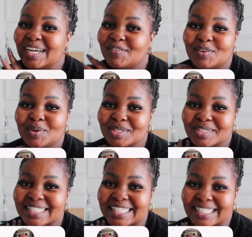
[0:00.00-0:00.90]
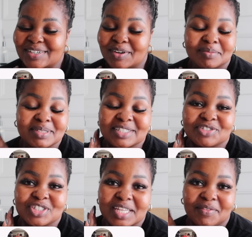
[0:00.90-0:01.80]
Follow us on TikTok. I'm still
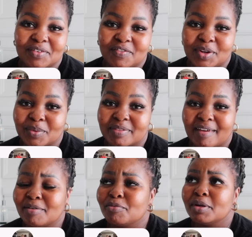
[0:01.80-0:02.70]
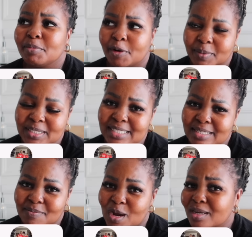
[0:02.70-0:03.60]
just having fun with that, repurposing
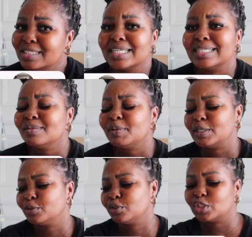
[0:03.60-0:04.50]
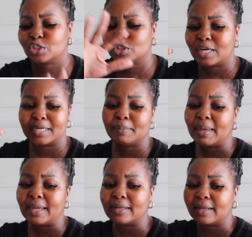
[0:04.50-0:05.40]
some content, but also just trying to
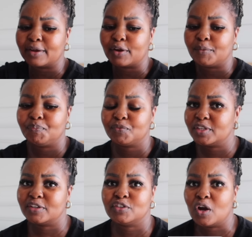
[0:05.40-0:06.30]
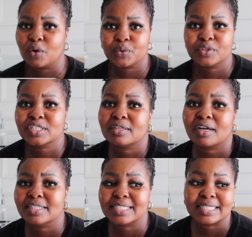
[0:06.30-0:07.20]
make like TikTok original
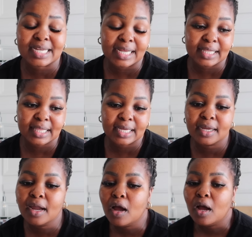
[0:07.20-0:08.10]
content kind of thing.